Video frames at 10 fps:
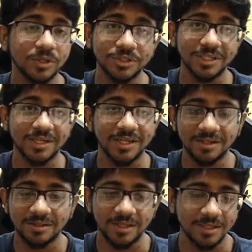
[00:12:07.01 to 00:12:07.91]
question
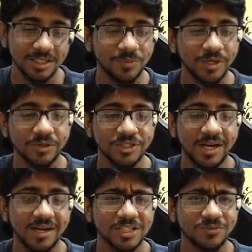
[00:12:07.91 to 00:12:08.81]
in this particular
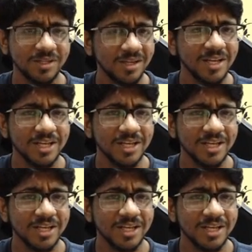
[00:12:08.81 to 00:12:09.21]
channel as well.